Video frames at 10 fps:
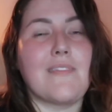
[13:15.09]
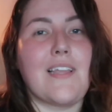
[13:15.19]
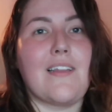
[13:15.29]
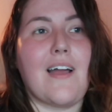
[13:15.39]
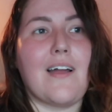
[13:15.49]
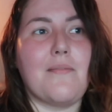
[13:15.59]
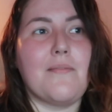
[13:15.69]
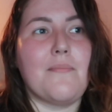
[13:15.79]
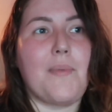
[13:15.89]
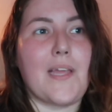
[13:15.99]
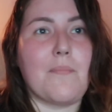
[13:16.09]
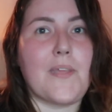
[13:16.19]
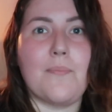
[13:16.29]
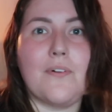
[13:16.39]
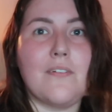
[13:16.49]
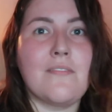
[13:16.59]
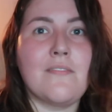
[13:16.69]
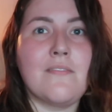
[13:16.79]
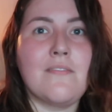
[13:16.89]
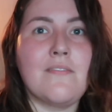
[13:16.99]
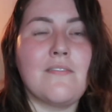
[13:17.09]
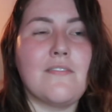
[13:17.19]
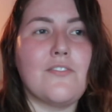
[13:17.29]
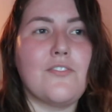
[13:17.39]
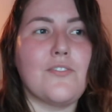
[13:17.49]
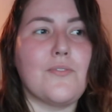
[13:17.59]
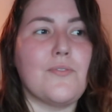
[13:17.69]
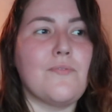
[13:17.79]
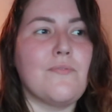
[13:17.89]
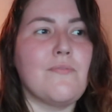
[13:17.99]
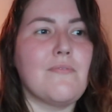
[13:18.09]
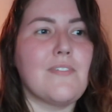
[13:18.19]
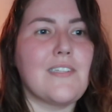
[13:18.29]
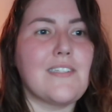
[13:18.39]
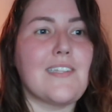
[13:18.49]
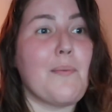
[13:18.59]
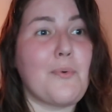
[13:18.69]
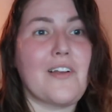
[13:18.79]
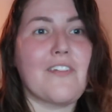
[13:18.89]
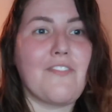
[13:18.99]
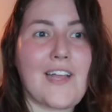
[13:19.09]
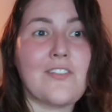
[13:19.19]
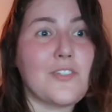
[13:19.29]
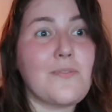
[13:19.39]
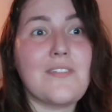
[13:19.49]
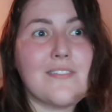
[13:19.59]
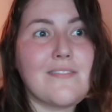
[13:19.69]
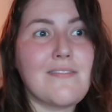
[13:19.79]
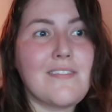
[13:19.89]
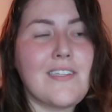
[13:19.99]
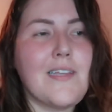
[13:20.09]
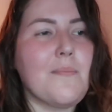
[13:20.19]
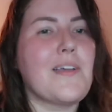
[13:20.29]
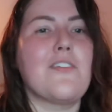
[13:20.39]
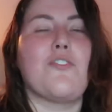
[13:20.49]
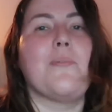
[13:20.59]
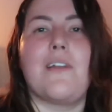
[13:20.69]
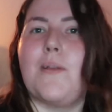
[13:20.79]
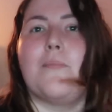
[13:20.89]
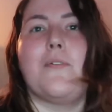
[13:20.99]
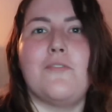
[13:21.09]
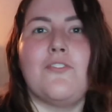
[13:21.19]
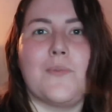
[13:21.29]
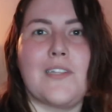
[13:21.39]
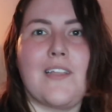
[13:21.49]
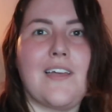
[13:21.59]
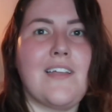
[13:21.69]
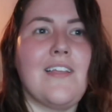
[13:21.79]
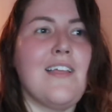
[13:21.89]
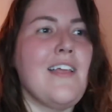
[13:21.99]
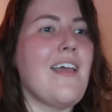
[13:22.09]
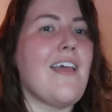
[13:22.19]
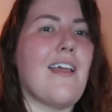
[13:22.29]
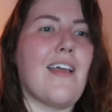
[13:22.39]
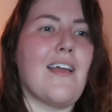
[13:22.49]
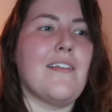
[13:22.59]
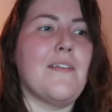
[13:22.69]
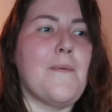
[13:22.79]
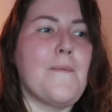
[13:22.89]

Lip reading: and not beg people to stop wearing fat suits, because there are plenty of people doing that, and